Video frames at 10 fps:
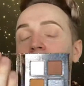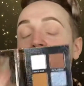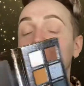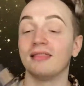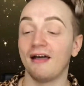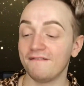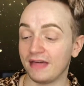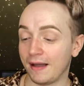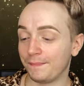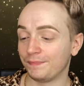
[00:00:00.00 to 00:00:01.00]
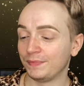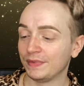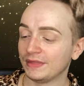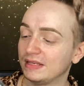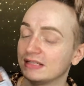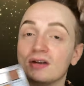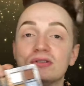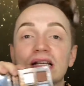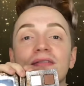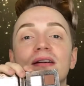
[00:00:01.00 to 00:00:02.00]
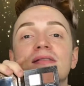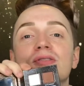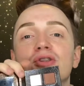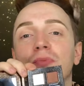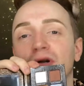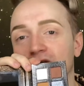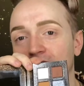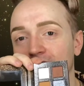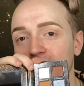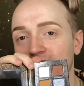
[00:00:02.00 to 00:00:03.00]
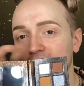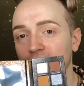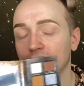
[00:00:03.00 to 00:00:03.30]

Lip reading: I love them. Disco Diva, super cute.